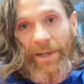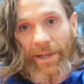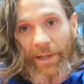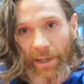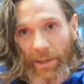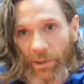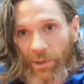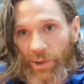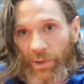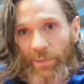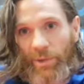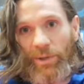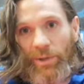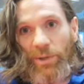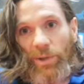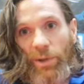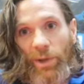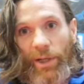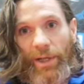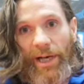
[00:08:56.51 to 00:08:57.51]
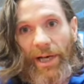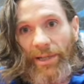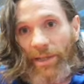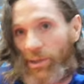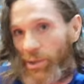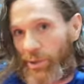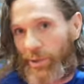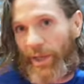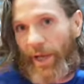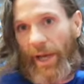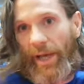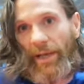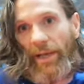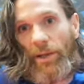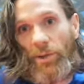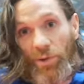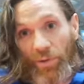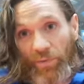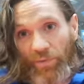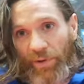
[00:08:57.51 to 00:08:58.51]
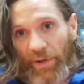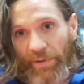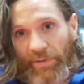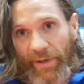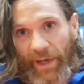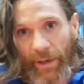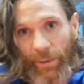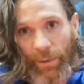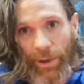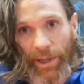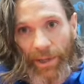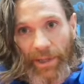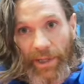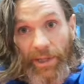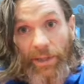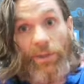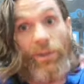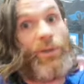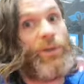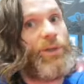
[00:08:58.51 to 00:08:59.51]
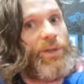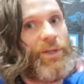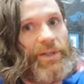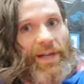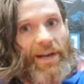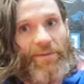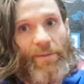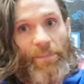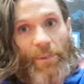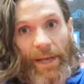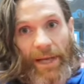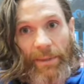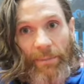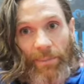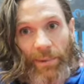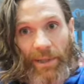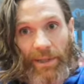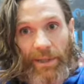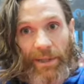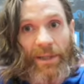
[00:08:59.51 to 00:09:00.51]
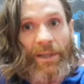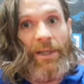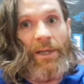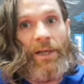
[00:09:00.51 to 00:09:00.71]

like something's going on that you can't get your 5k walk in. You need to have a plan B.